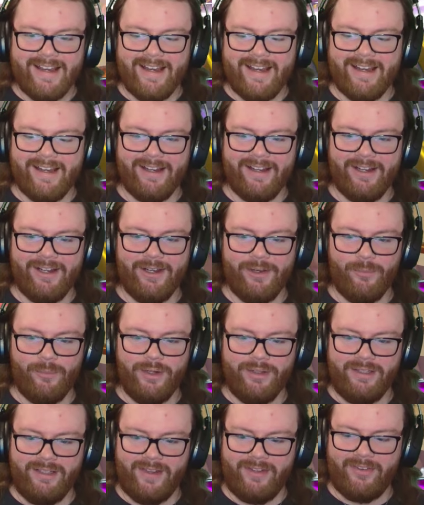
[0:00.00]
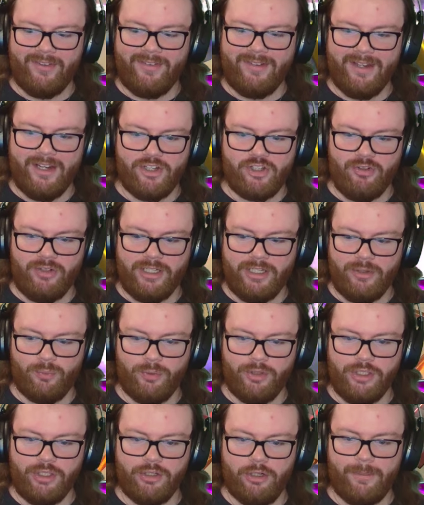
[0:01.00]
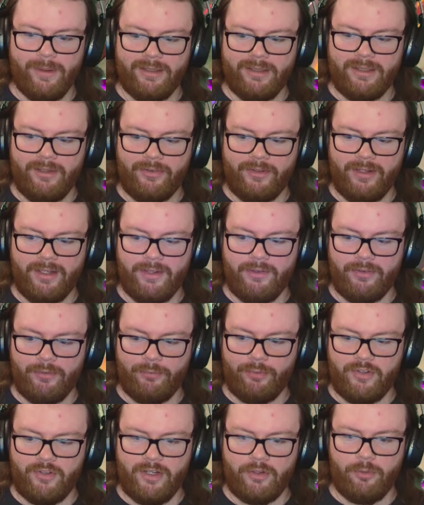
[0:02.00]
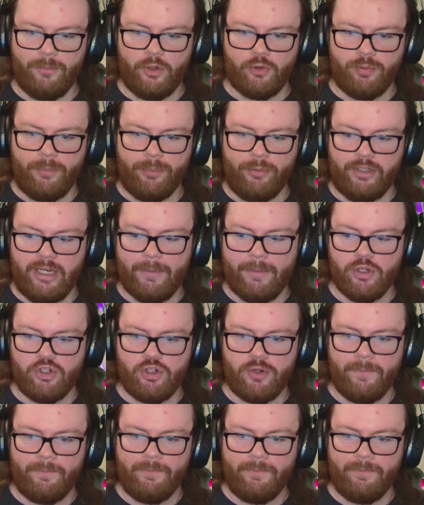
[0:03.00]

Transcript: uh, one thing that's additionally really good about this is if we take too much purple damage,